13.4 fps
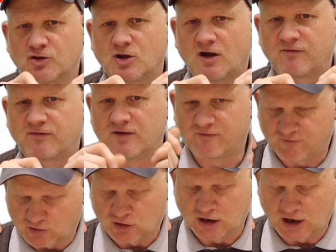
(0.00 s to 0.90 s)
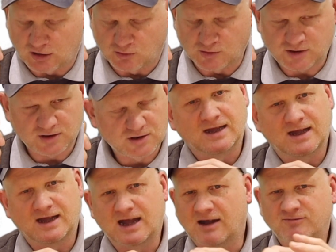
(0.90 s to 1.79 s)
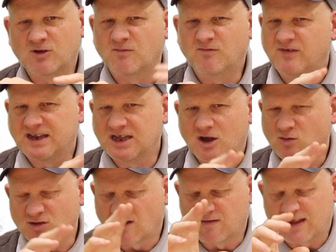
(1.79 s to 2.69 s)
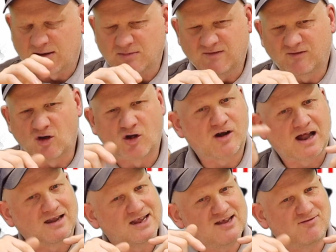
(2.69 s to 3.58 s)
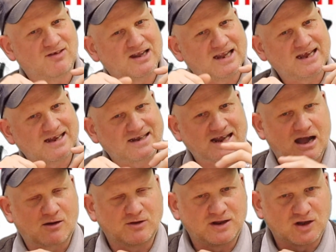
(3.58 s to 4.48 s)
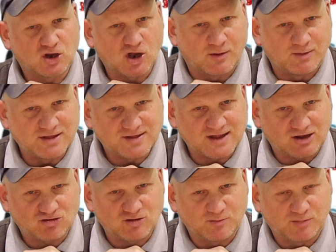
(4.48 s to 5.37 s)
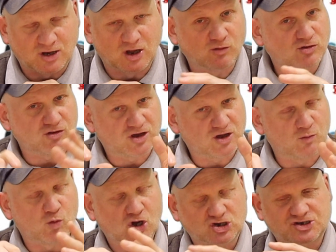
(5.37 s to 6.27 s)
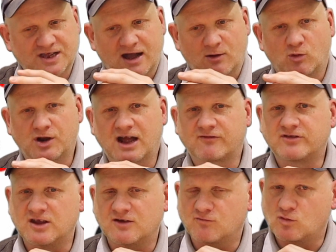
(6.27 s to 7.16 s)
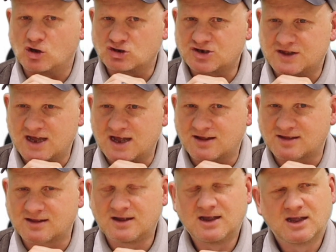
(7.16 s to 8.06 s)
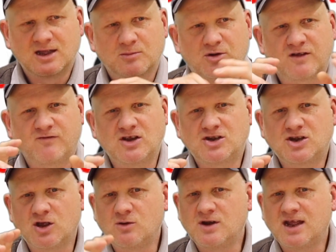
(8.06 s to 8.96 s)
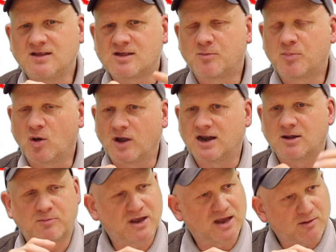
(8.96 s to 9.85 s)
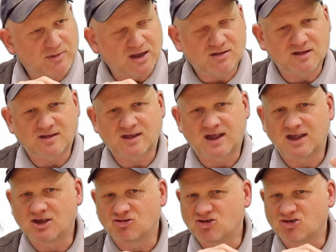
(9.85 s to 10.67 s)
done off the full load. I've done videos on that before, I'll leave a link down in the comment section below so you can watch that one after you've watched this. But if you do need to put in a bigger meter, say a